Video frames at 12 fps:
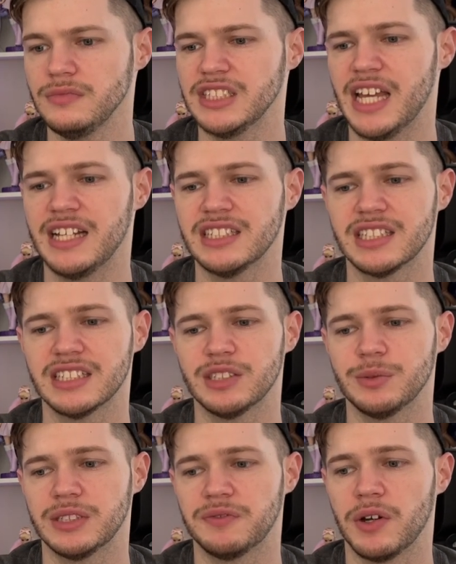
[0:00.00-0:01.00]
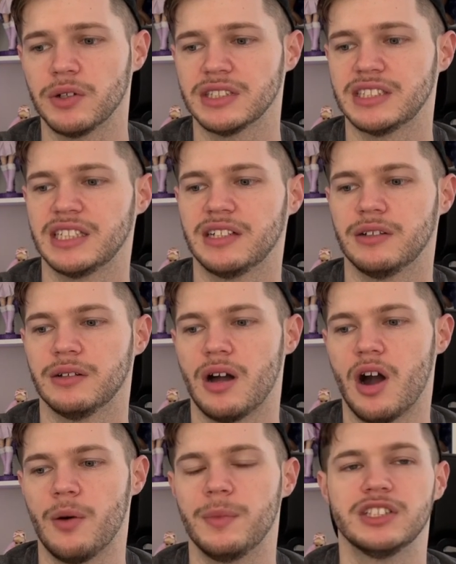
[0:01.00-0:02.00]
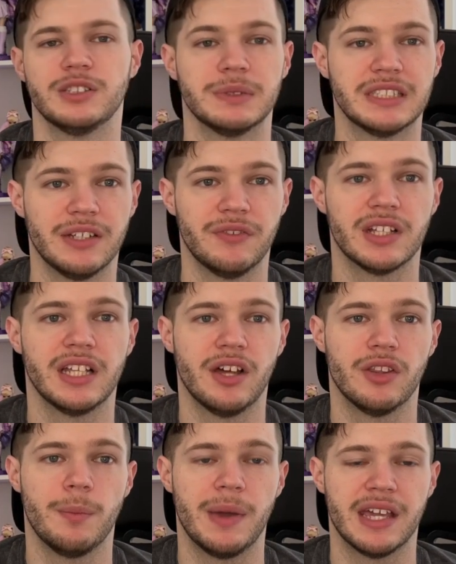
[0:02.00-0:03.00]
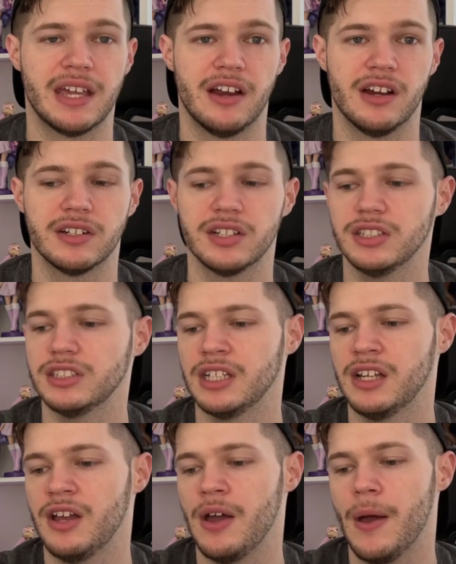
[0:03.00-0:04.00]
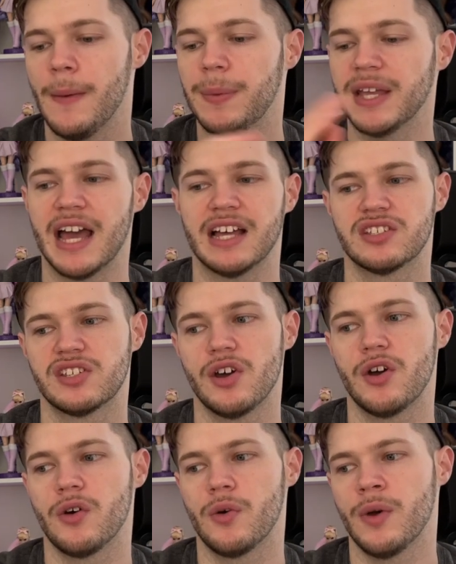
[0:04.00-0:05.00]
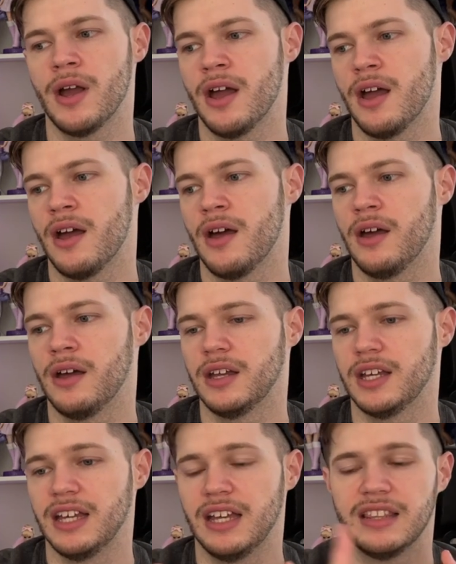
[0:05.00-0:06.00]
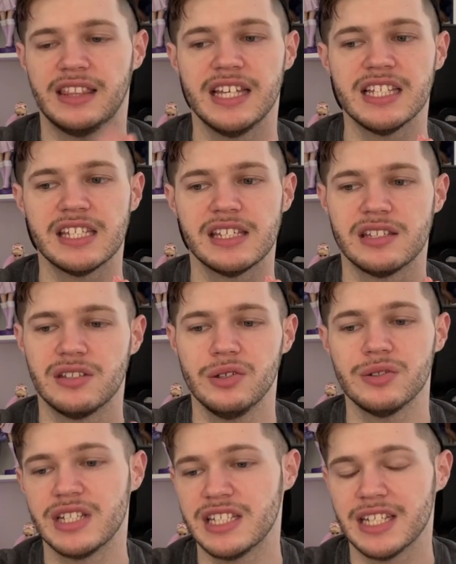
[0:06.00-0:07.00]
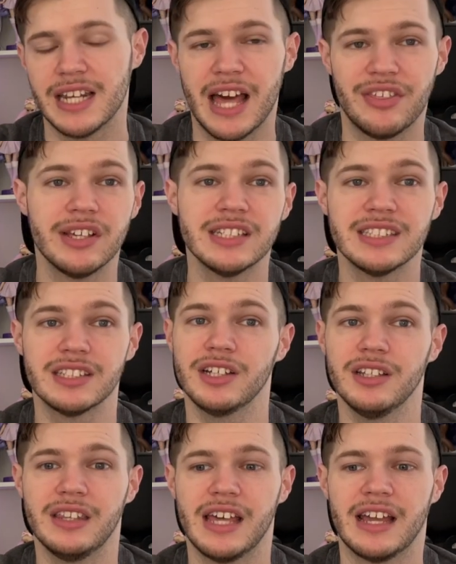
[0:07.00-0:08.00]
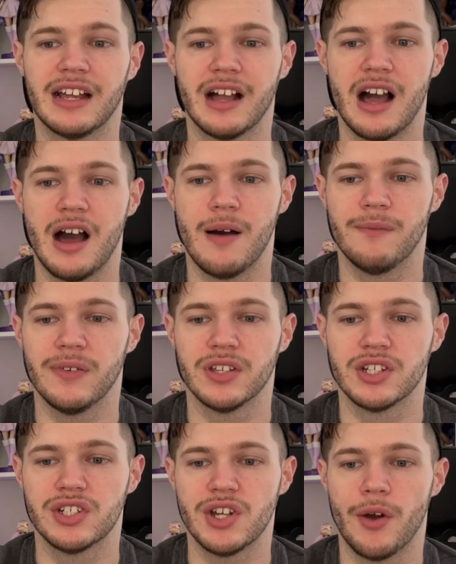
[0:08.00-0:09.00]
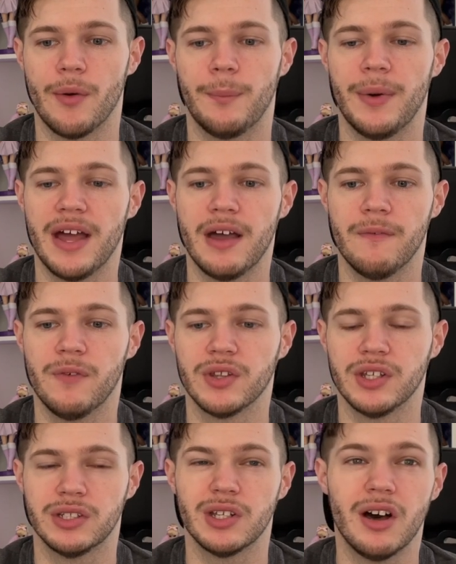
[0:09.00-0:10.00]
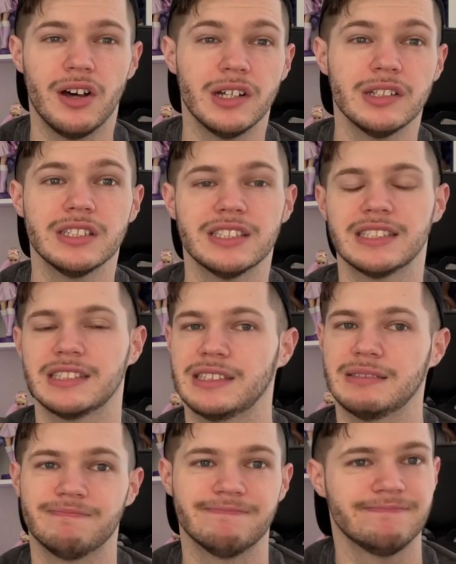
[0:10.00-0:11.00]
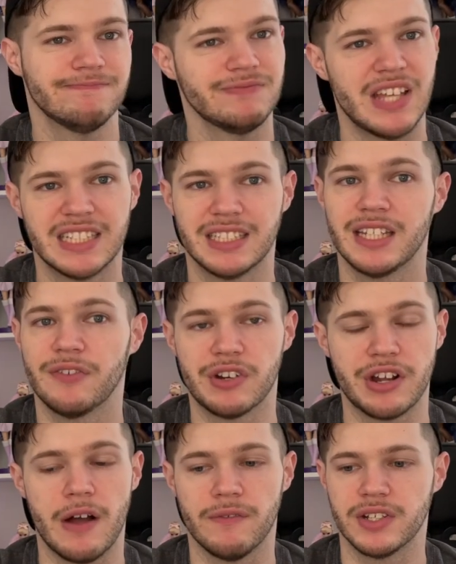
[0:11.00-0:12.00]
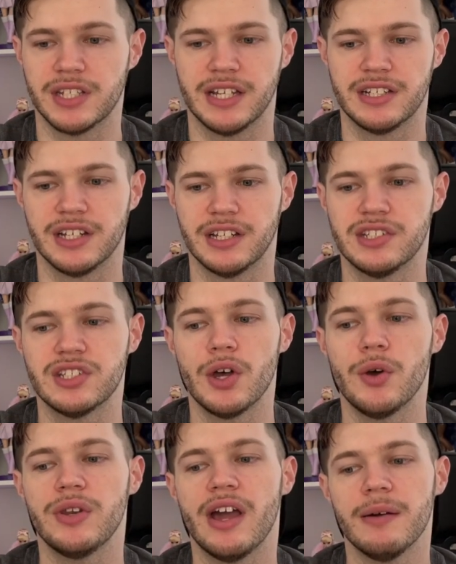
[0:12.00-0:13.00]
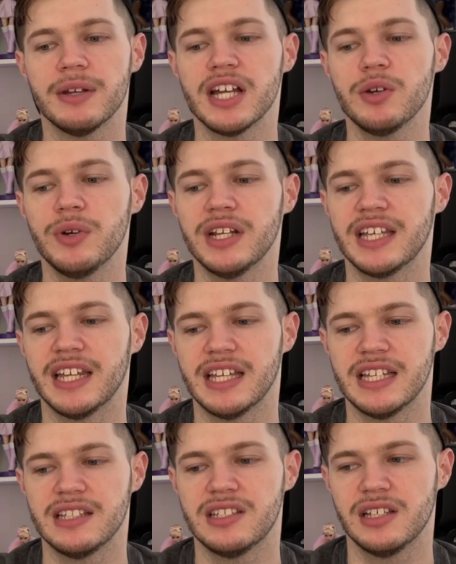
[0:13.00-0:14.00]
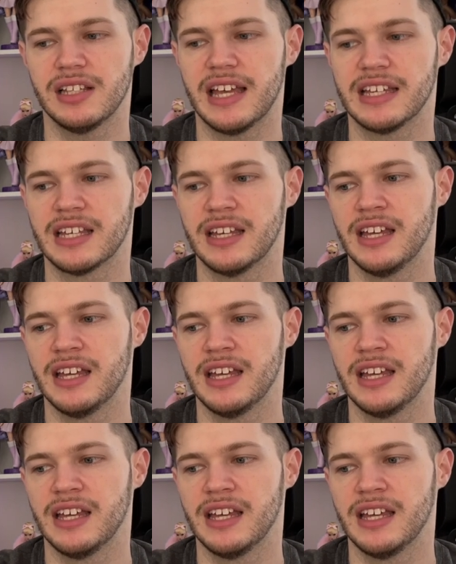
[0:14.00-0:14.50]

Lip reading: and it's because it was focusing almost specifically on the main characters. But yeah, so this new season, I think it's a good thing for the show, but for the dolls, that's a different conversation. So now I kind of want to get into like